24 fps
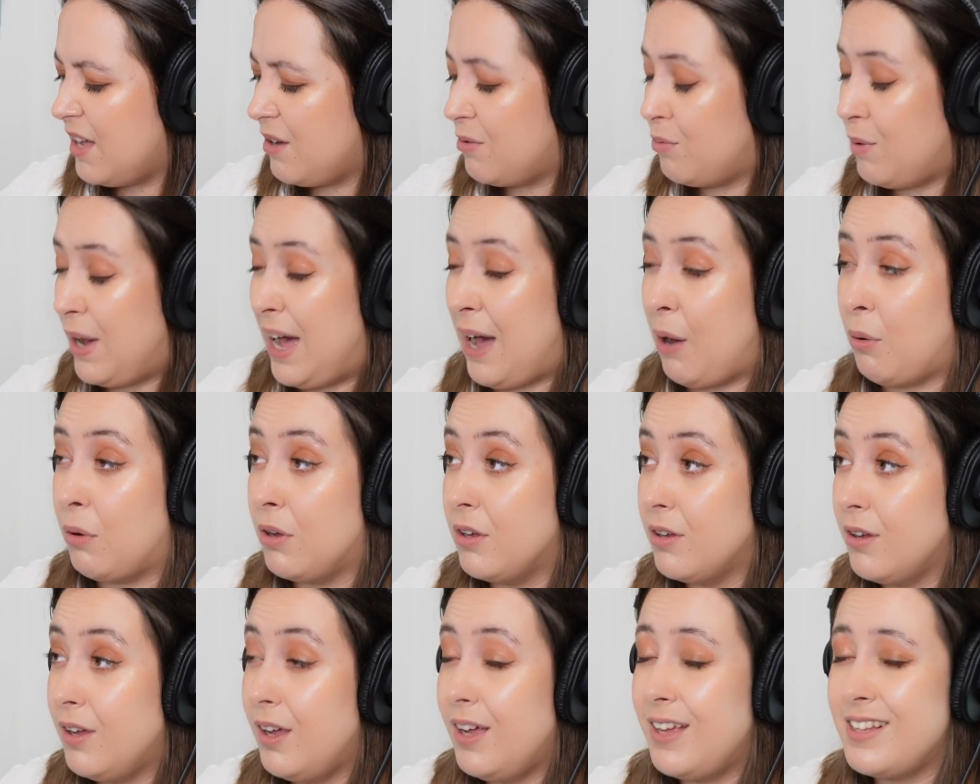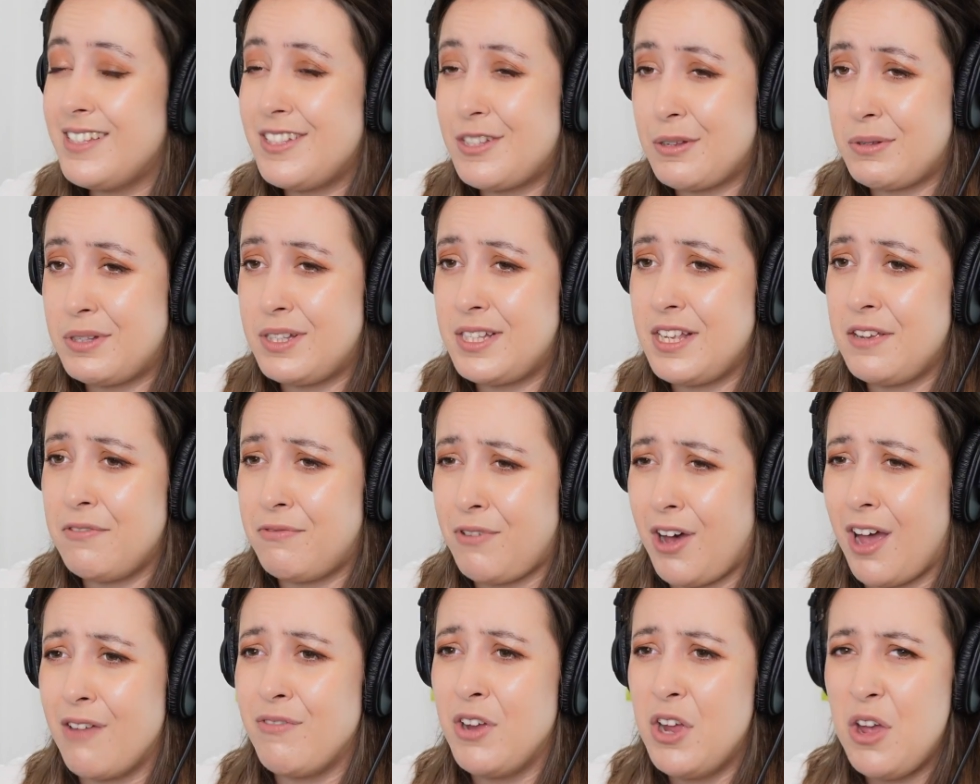Wow. So
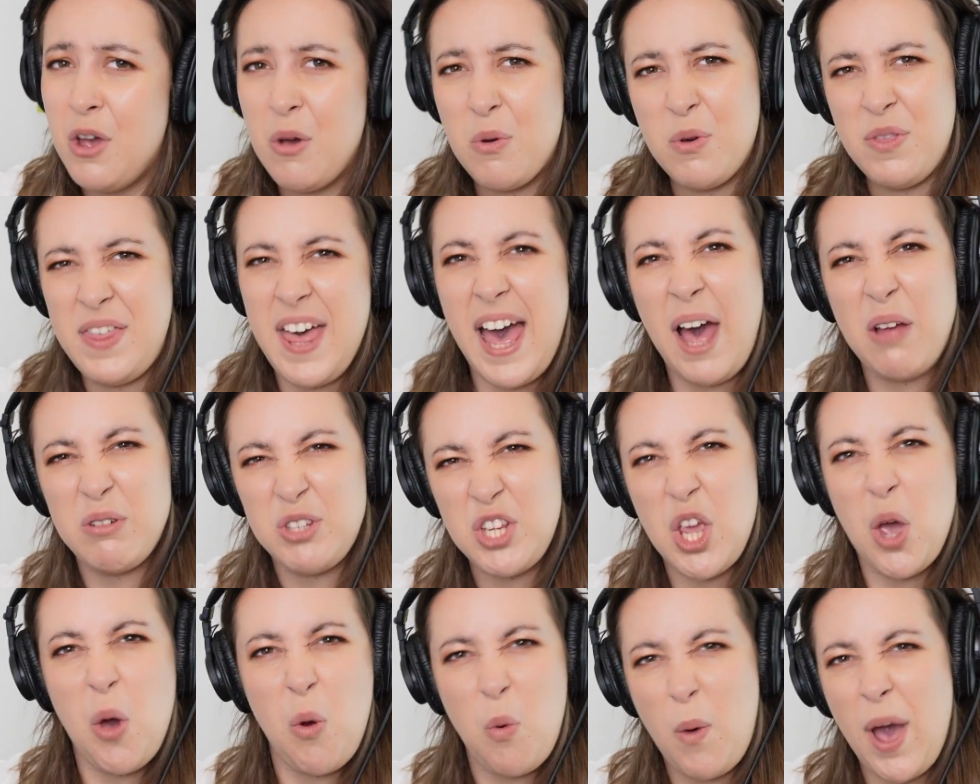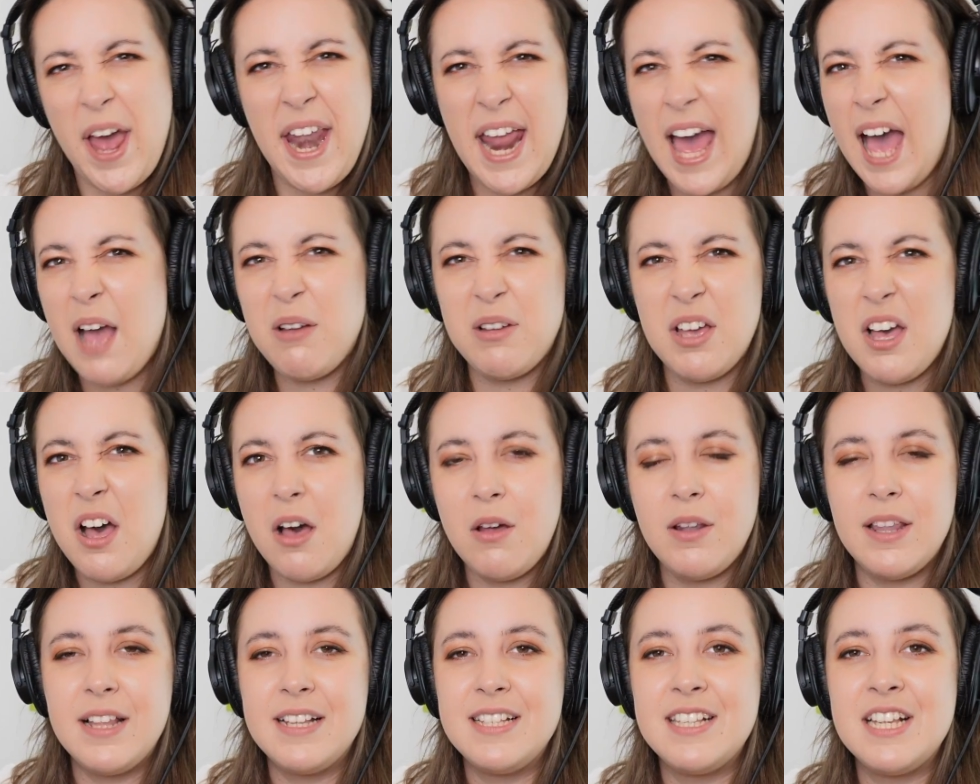C5, without you when I'm
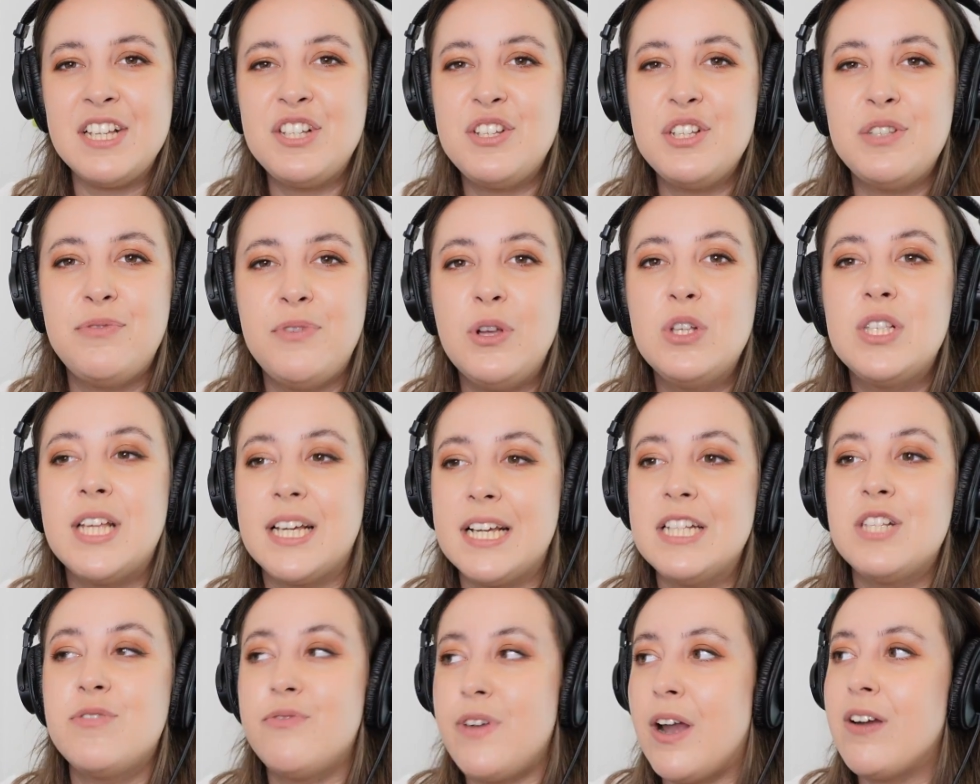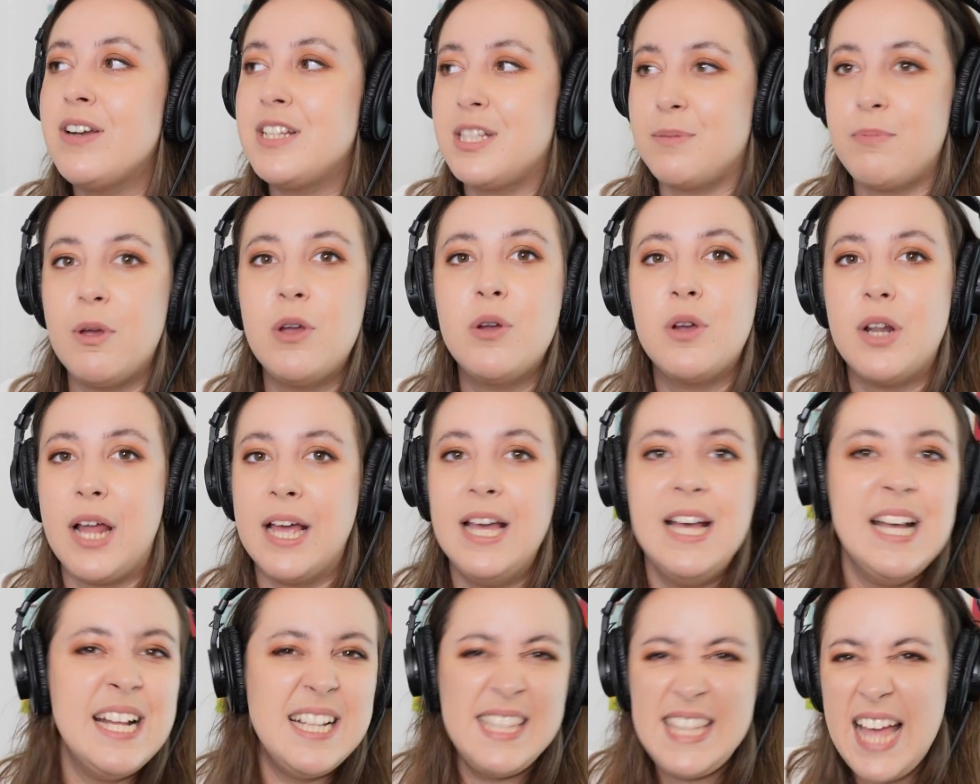gone. It just feels like it's very spoken, like
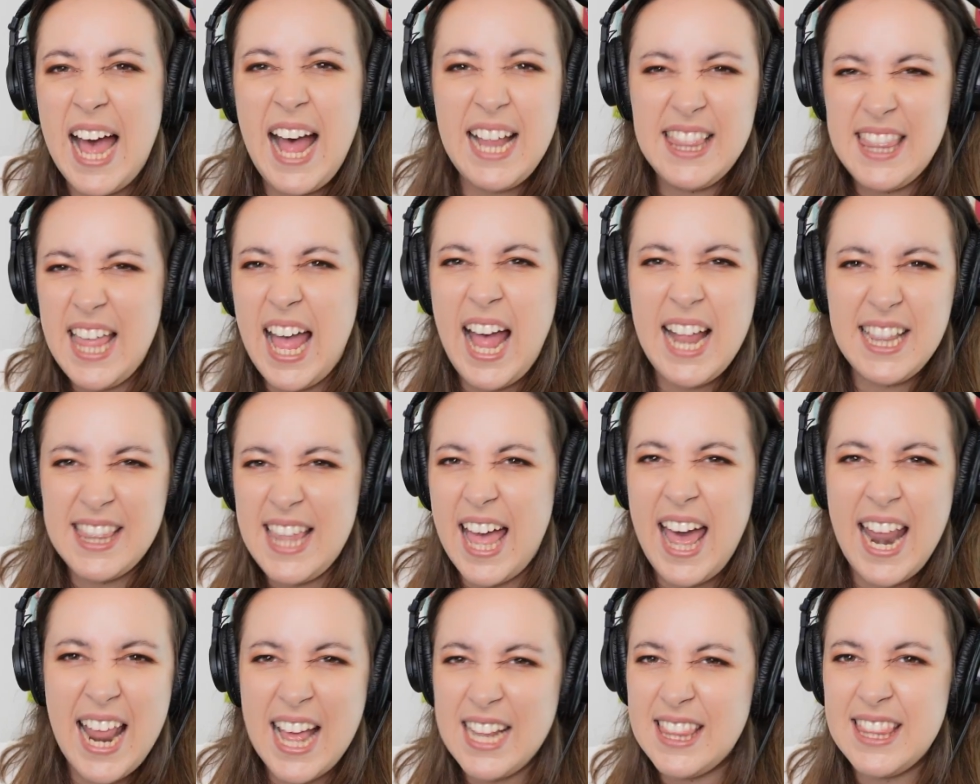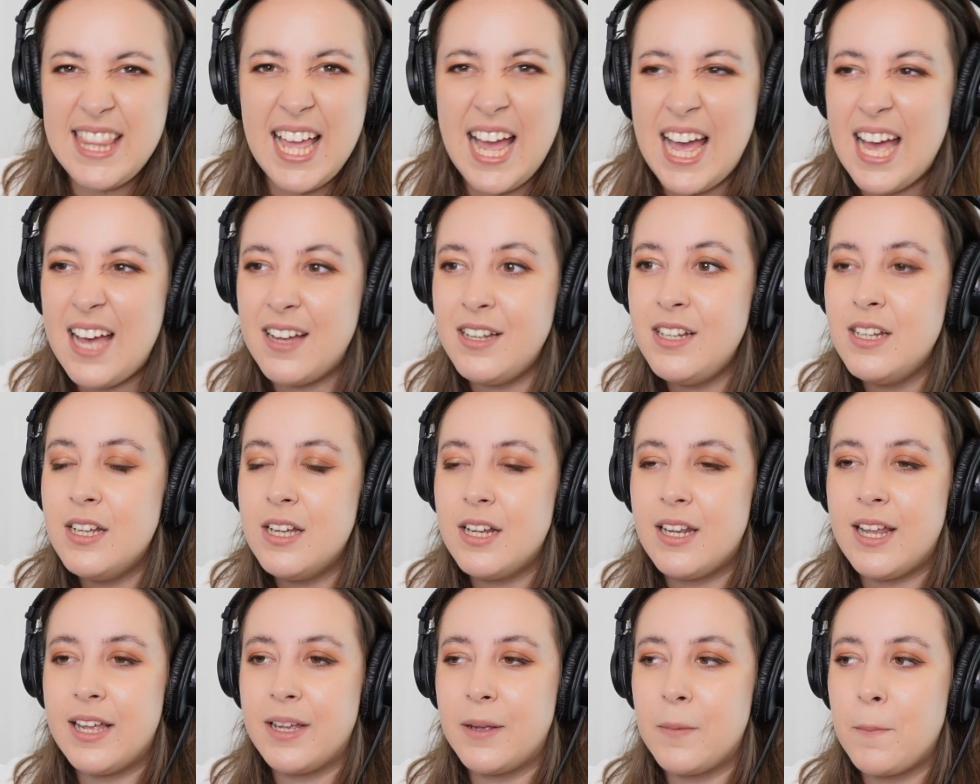da da da da.
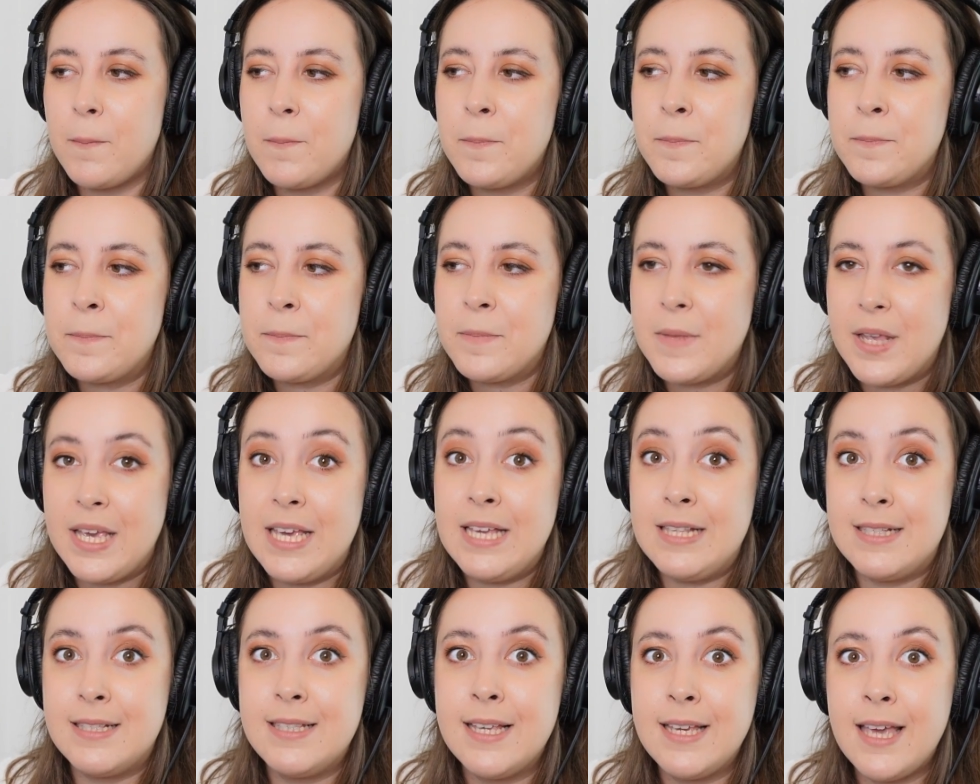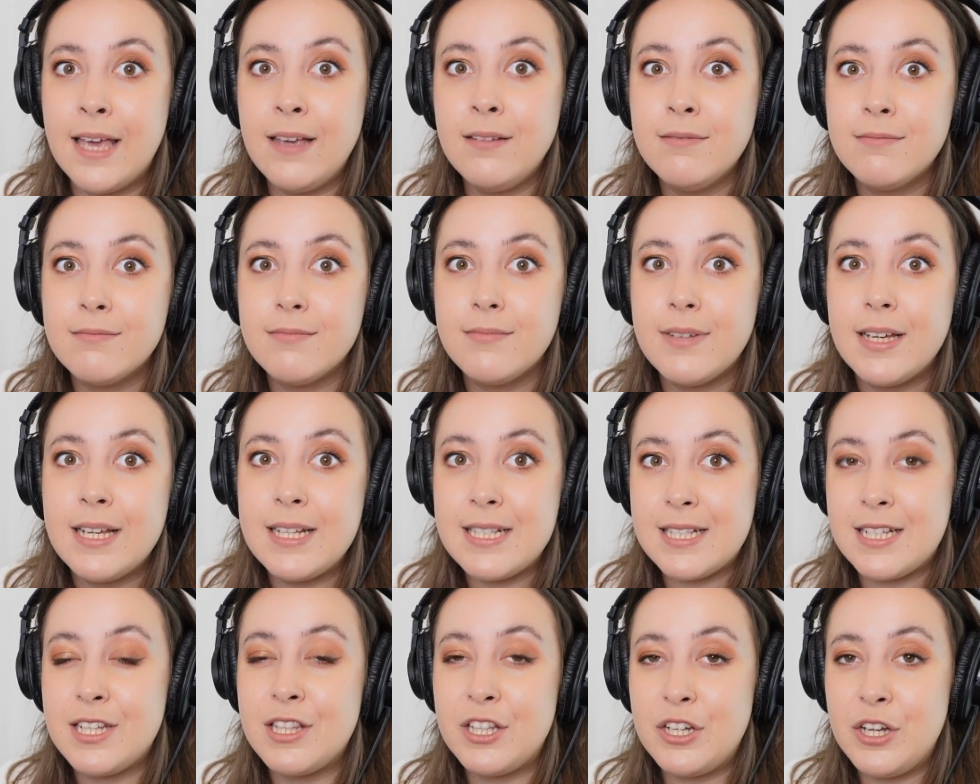Like he's singing,
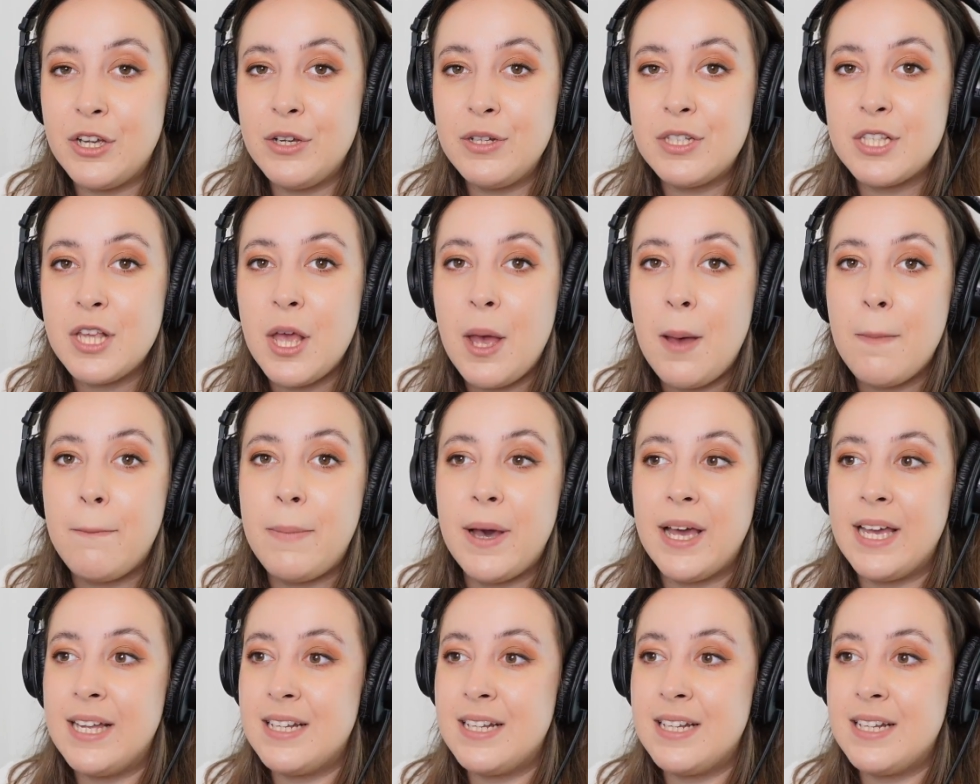it's to the notes, but